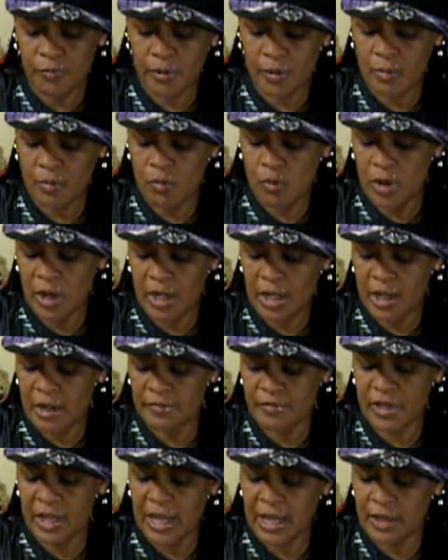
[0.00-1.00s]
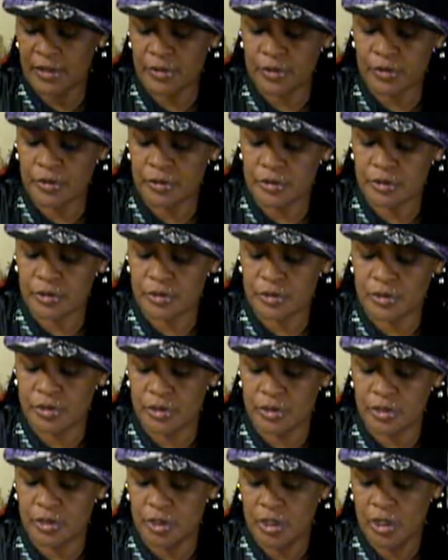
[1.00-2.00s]
From what I've gathered,
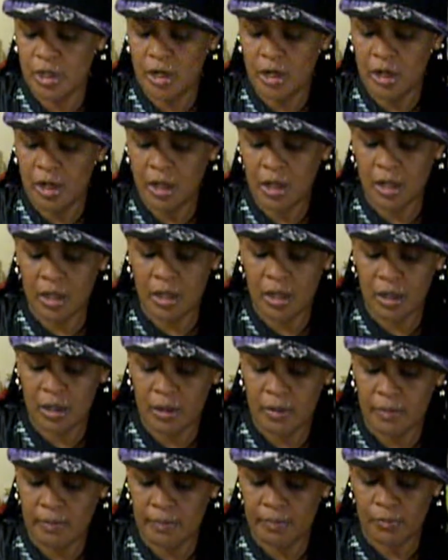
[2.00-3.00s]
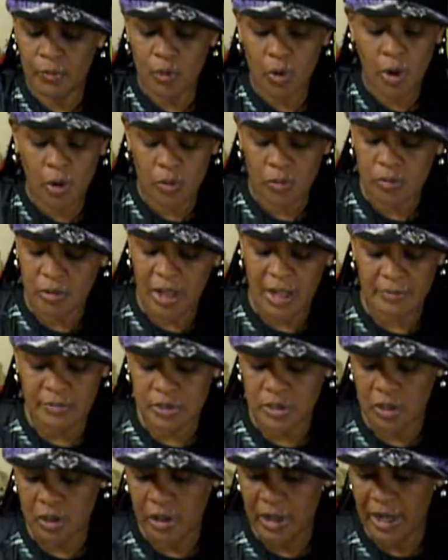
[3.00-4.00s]
oh, I'm
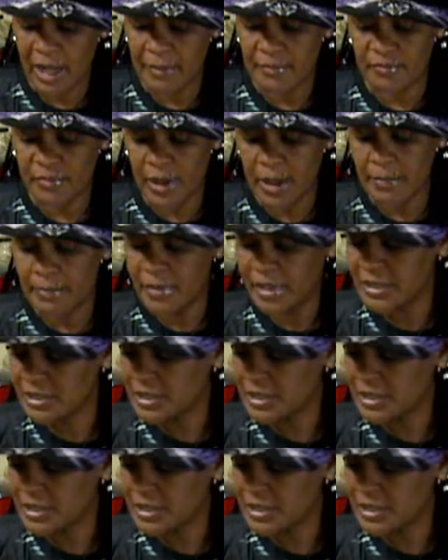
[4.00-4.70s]
sorry, I'm